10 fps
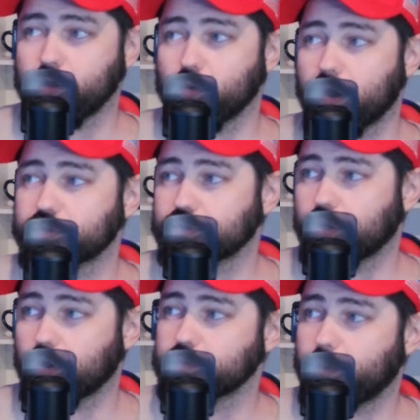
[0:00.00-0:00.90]
who also
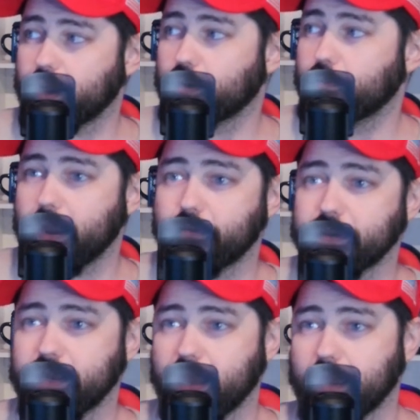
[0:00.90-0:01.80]
goes by her
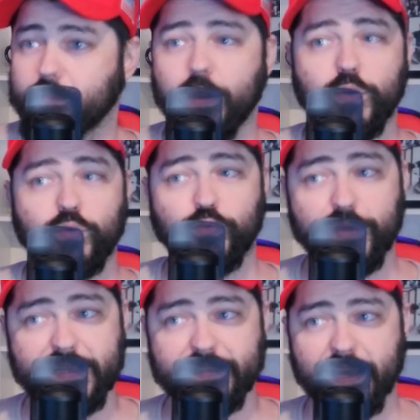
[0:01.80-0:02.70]
married name,
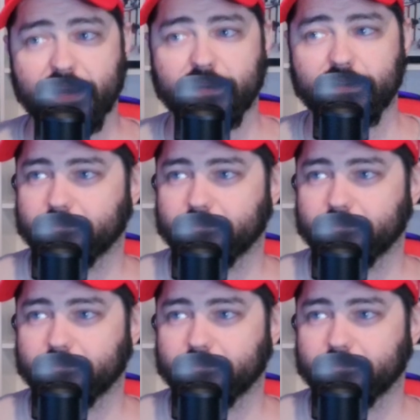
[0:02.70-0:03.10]
Riza,